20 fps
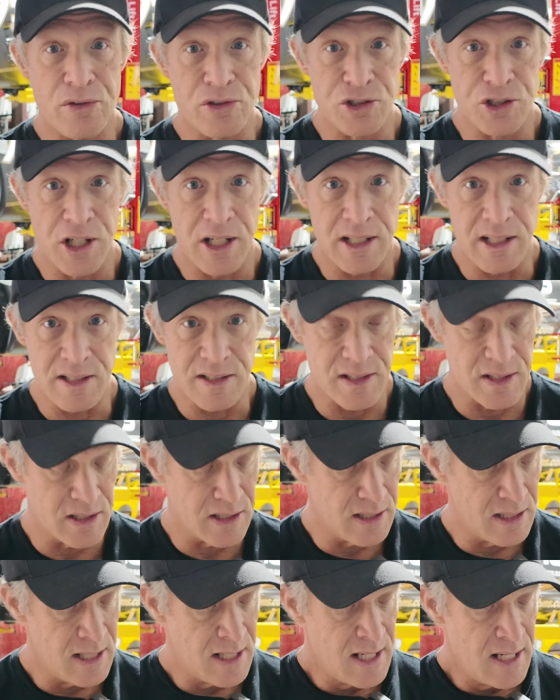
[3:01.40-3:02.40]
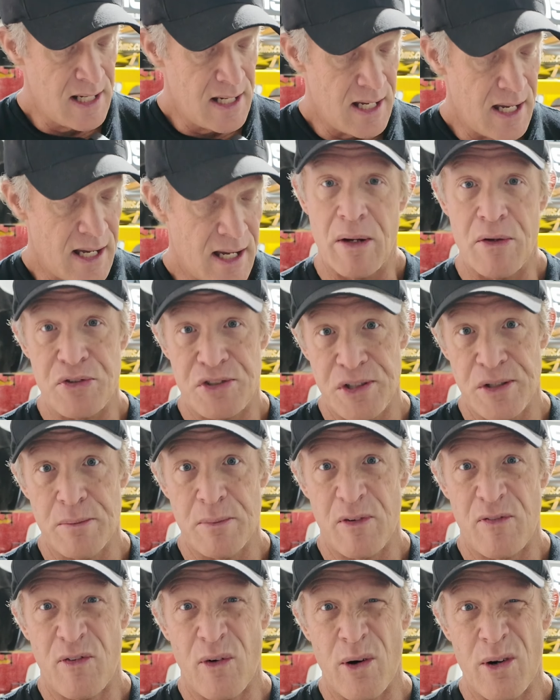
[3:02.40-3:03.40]
soon as Jake gets here. What I was
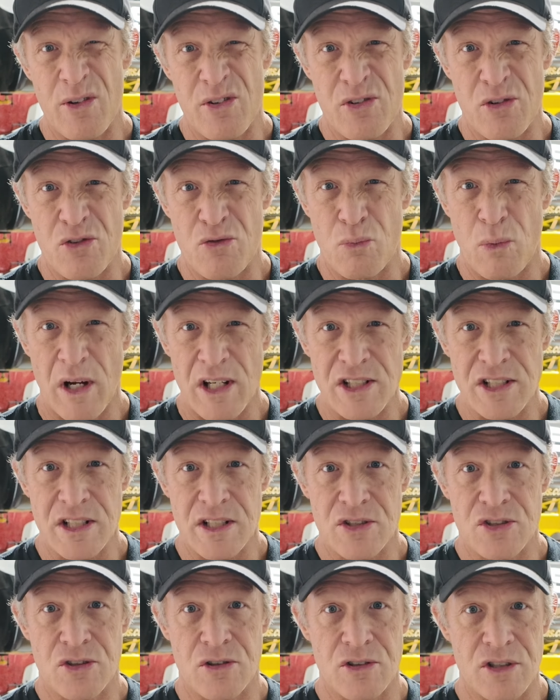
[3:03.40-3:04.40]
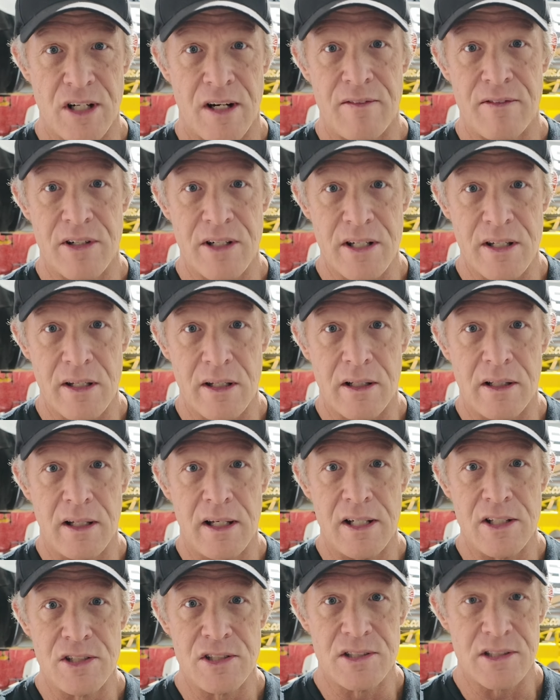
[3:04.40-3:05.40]
doing before was just wedging a screwdriver into the
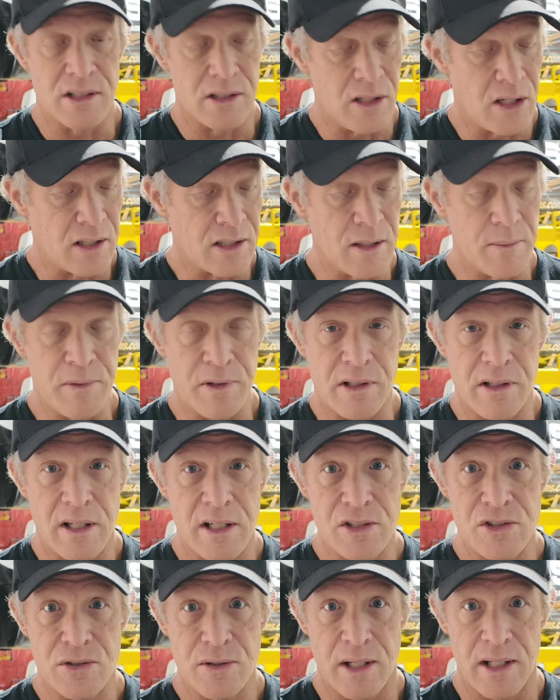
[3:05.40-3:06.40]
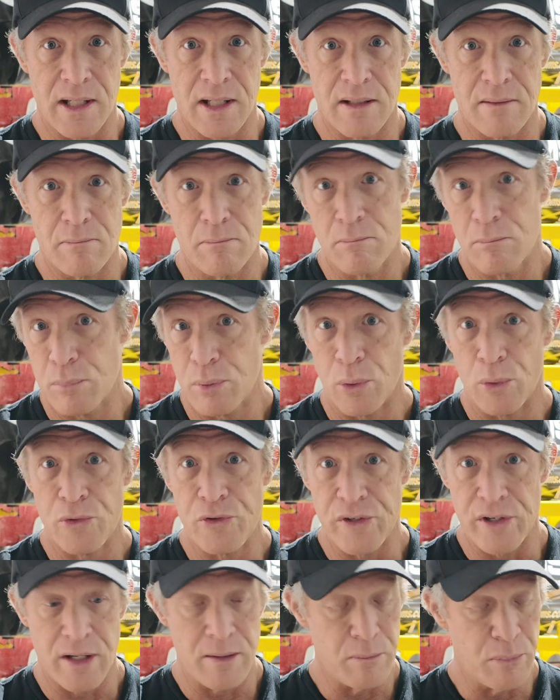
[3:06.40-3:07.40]
clutch to lock up the clutch so I could
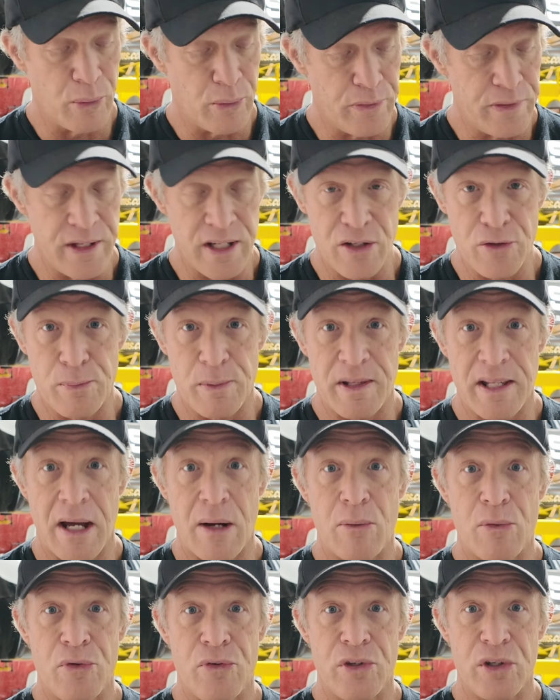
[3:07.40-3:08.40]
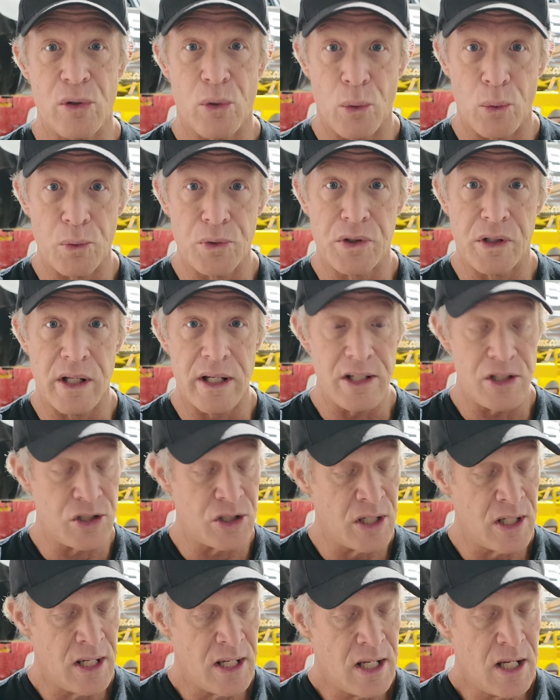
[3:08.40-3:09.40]
bolt and unbolt things, but that was the old
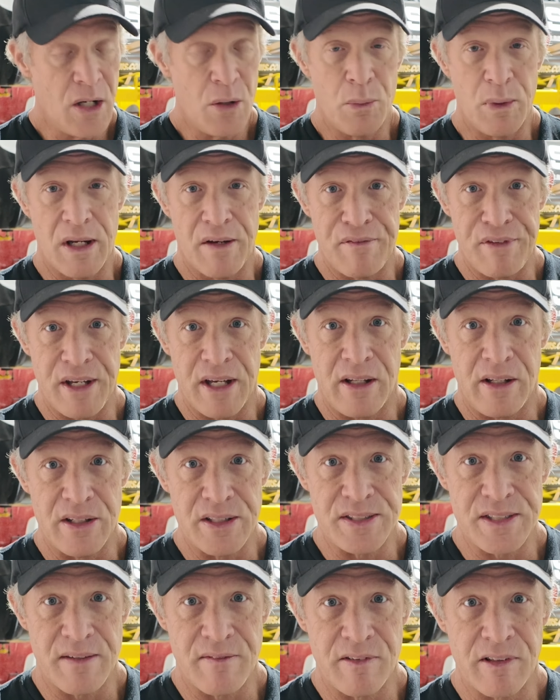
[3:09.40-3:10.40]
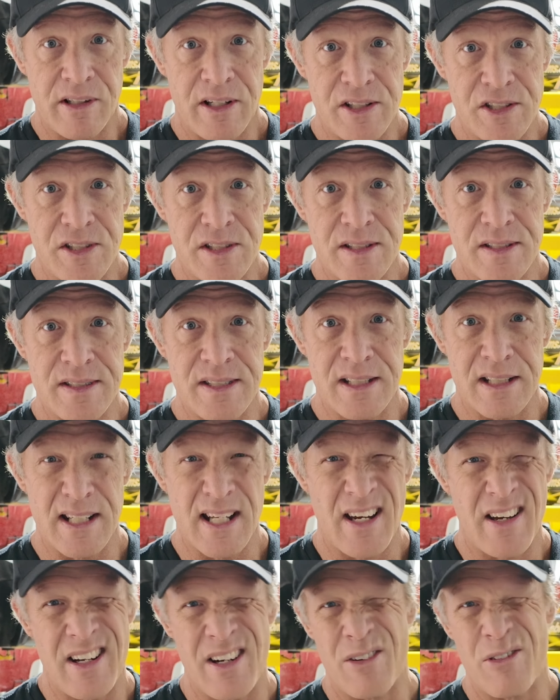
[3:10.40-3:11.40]
clutch. We have the LS7 clutch in this thing
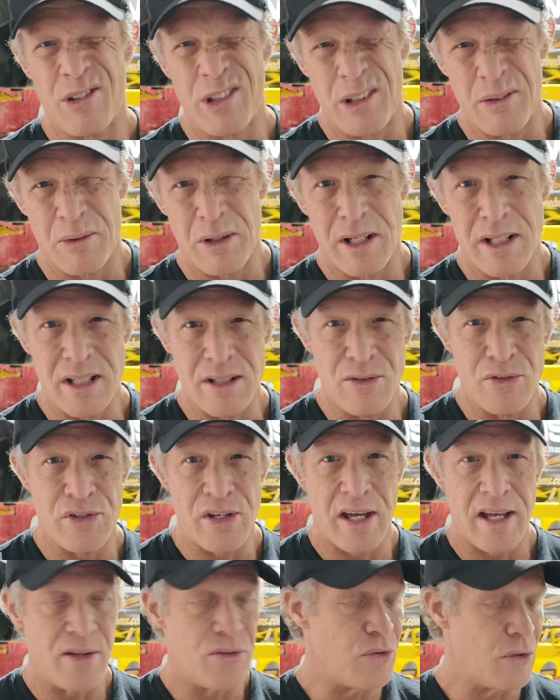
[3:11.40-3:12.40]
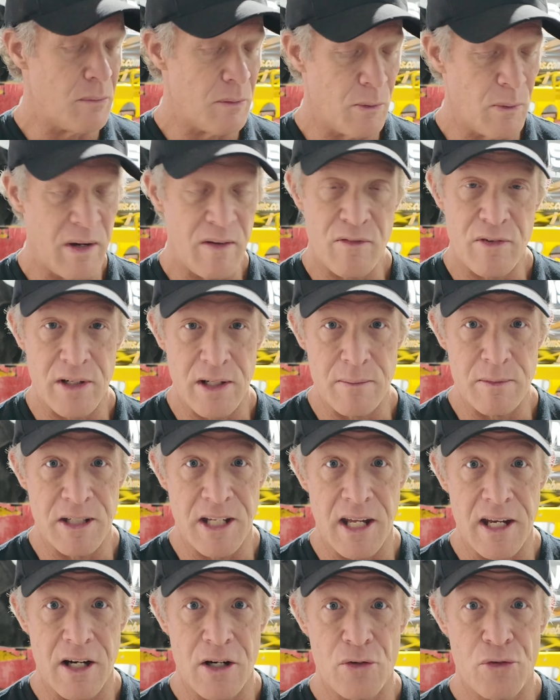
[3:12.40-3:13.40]
now. I don't really want to use that, so I'm going to wait for him
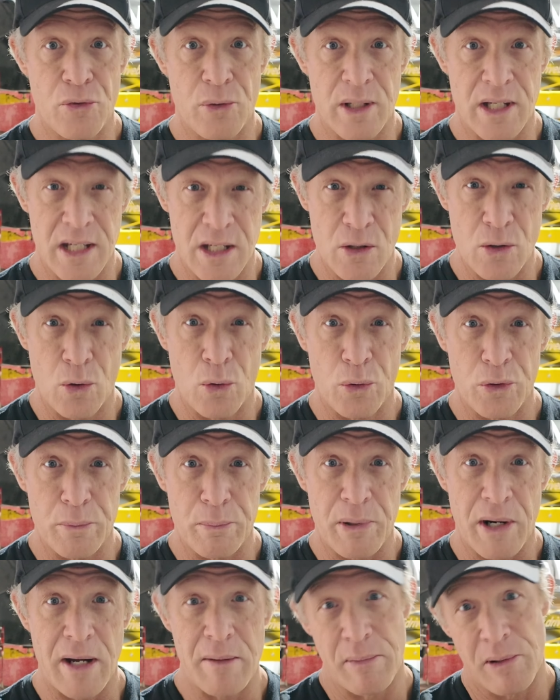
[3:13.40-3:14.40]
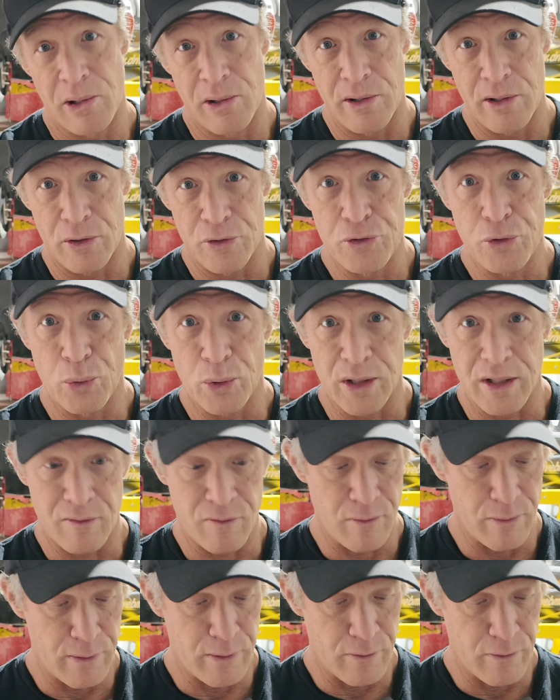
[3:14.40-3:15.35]
to get here so he can hold a pry bar and I'll torque it